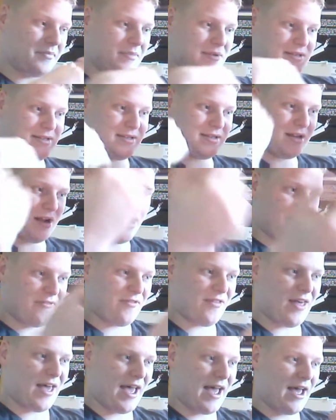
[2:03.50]
stuff
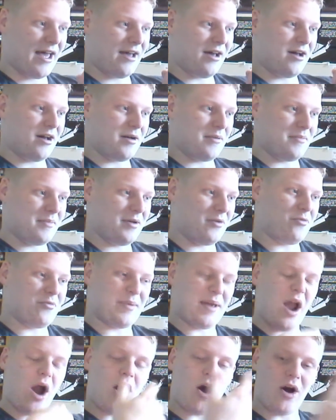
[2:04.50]
that it would
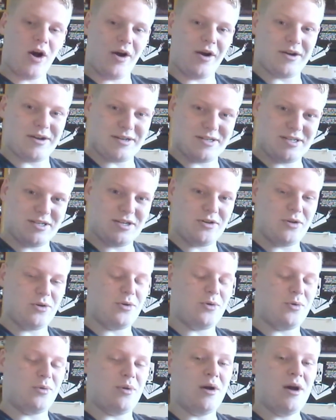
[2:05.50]
be hard
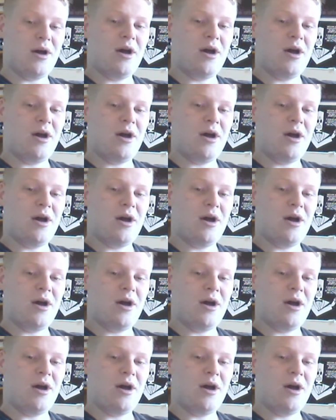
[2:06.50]
to